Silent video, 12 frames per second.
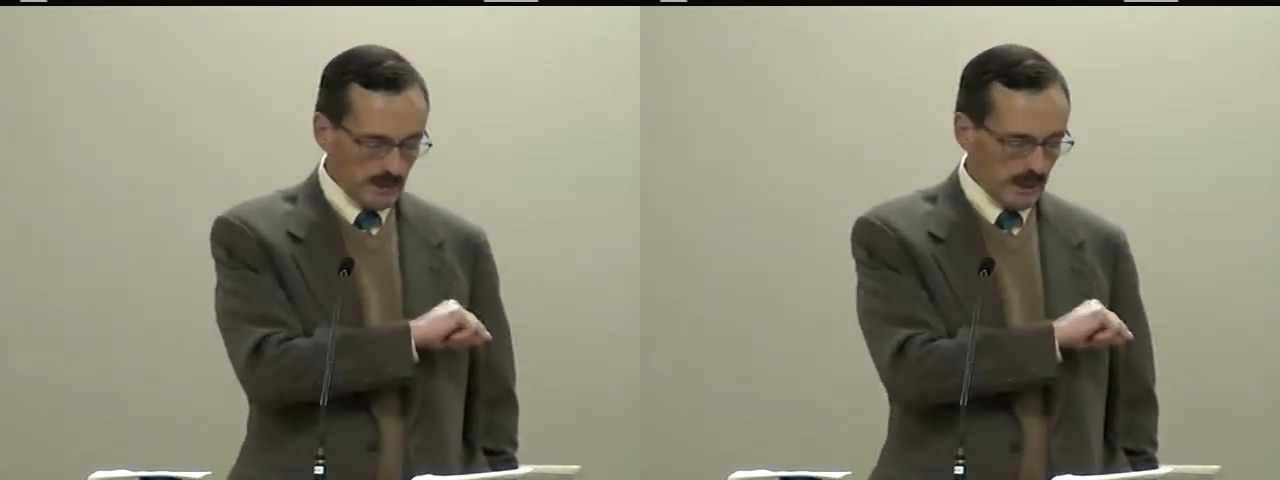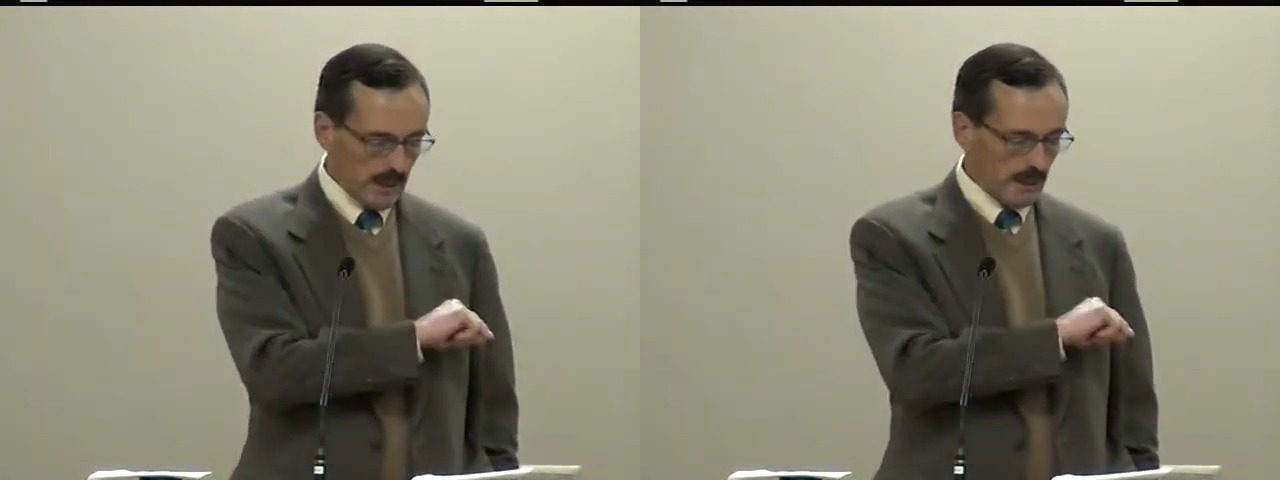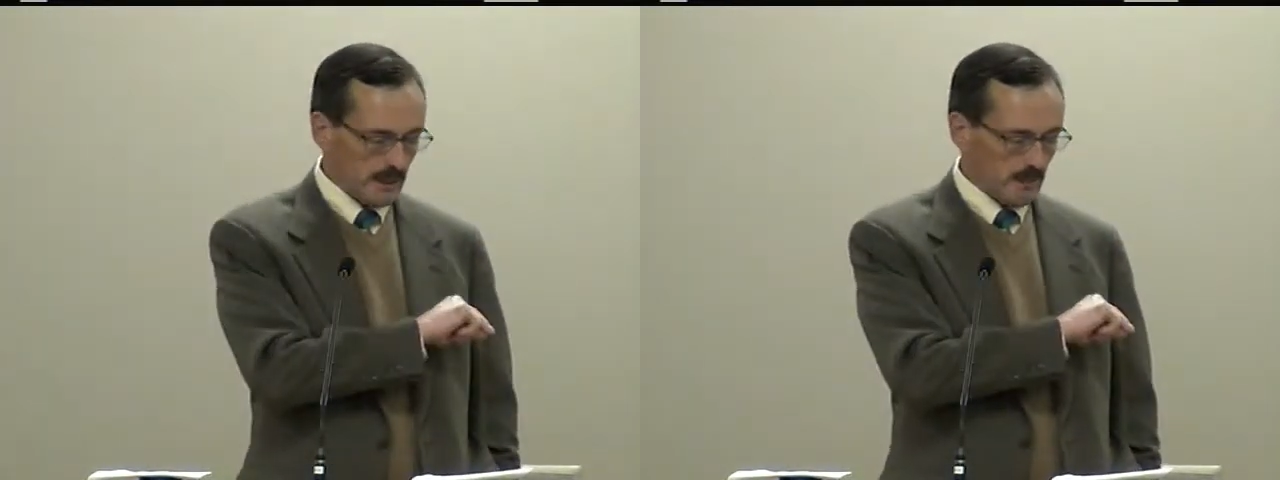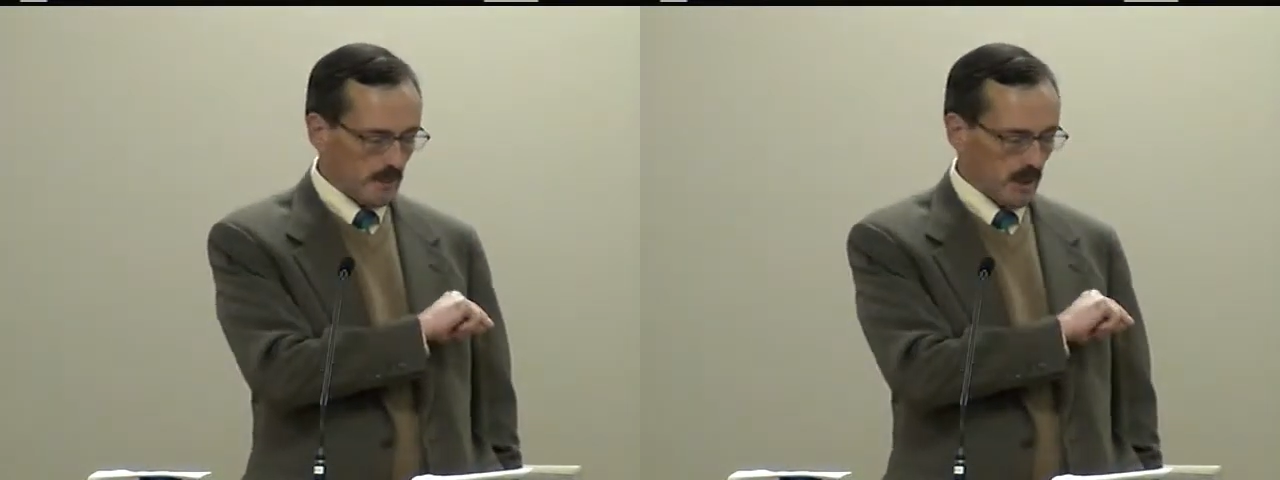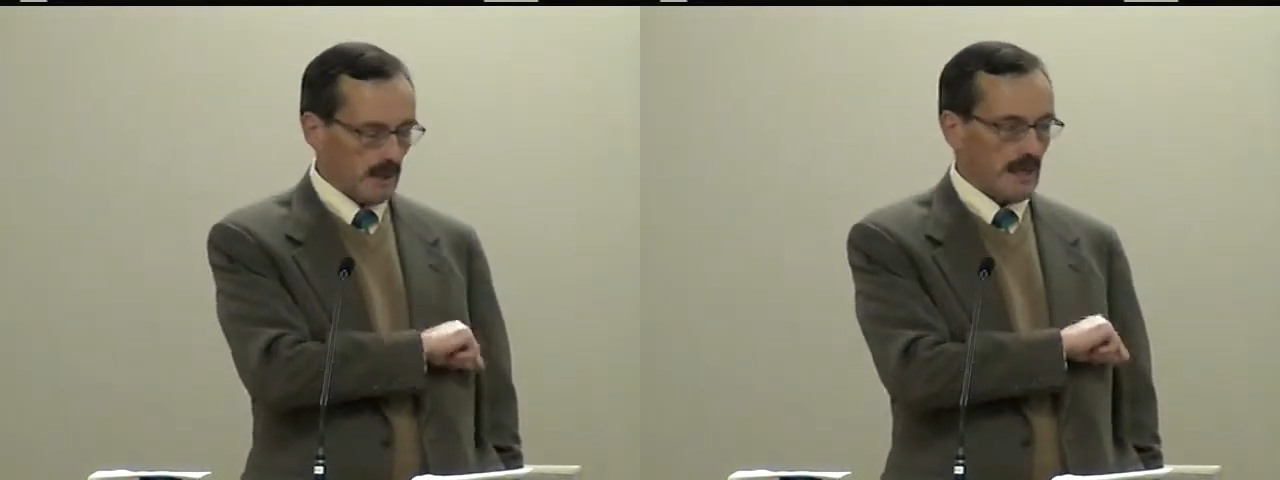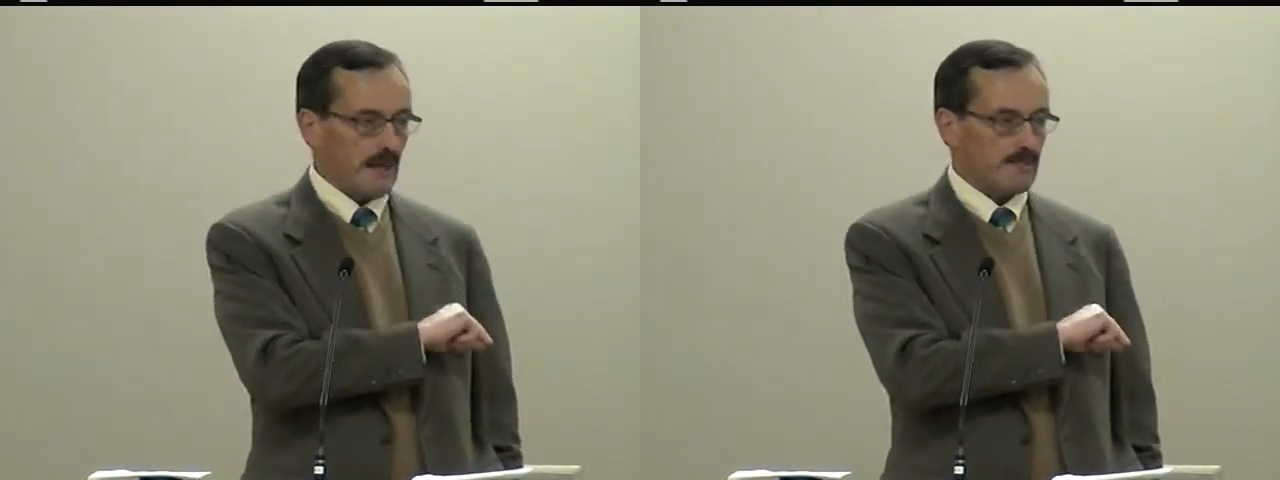kingdom
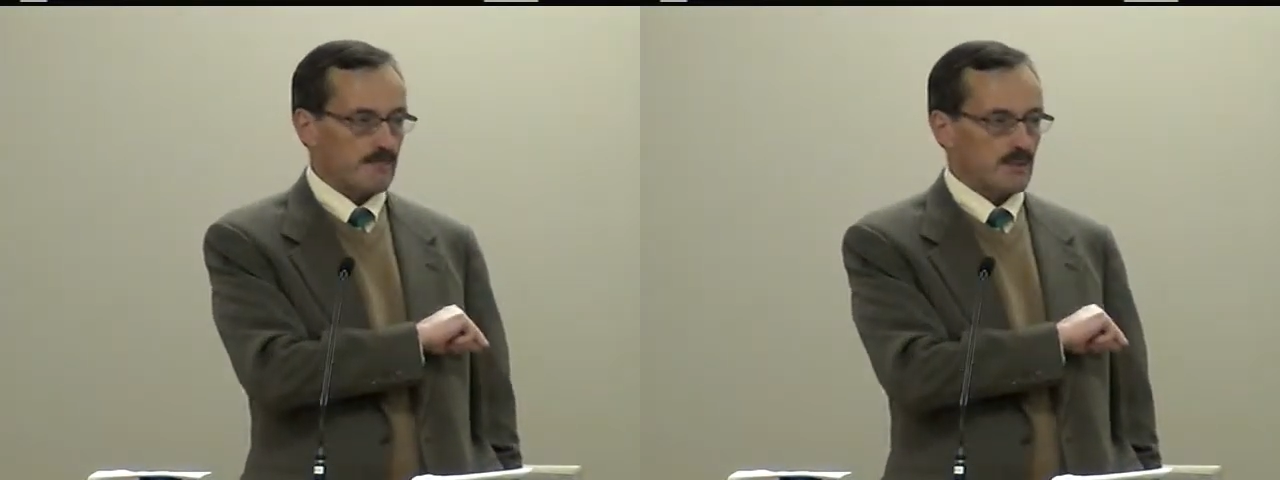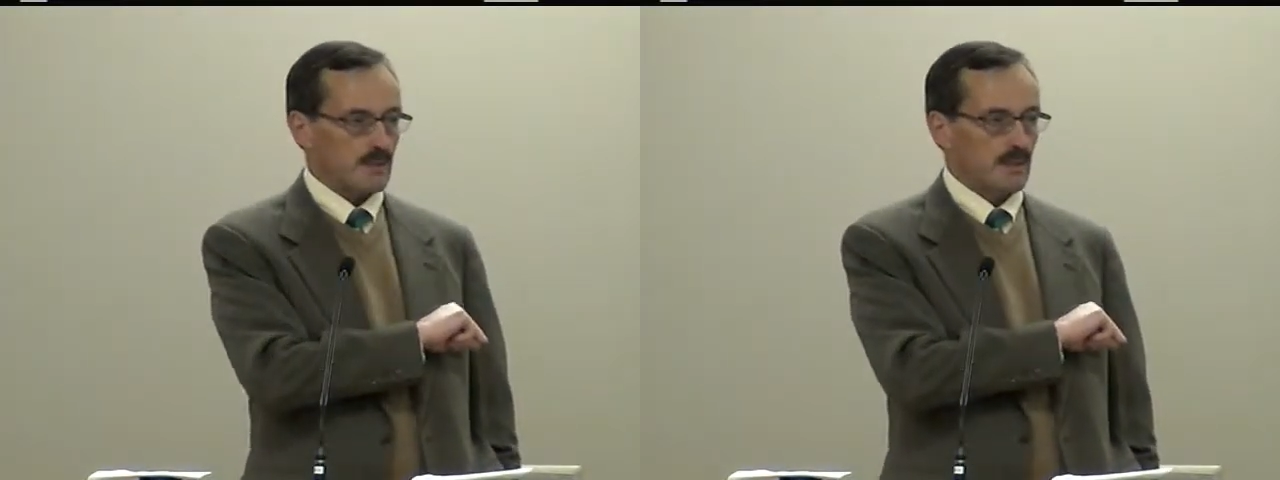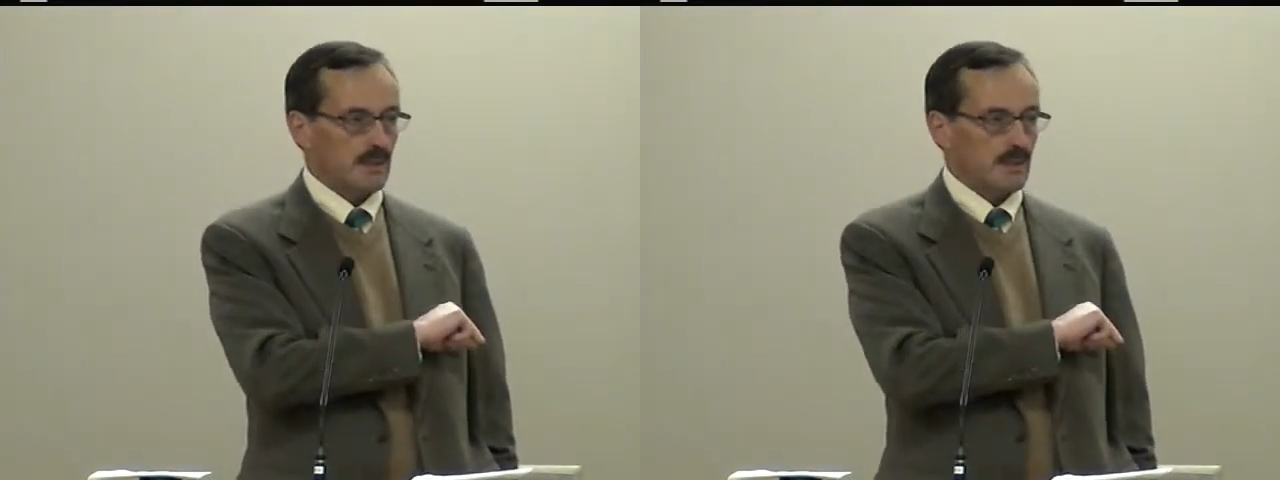collapsed